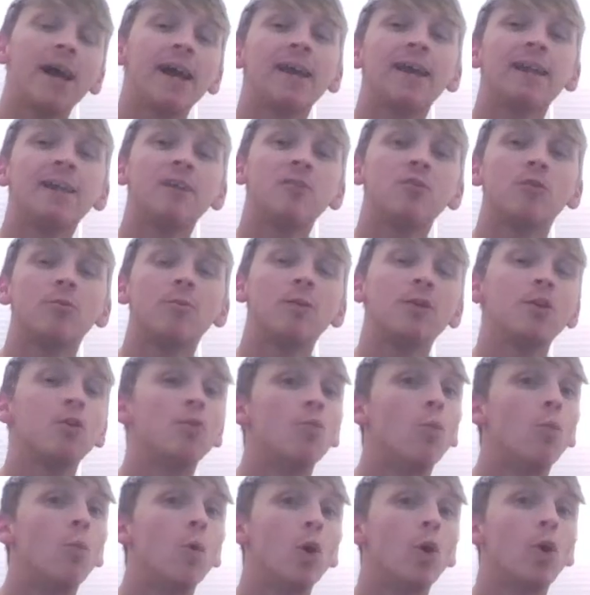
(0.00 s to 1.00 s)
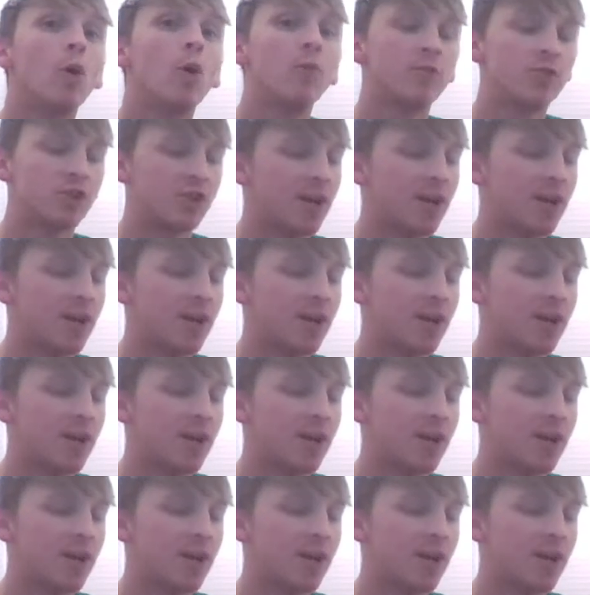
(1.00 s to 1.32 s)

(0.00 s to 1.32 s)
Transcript: AEW World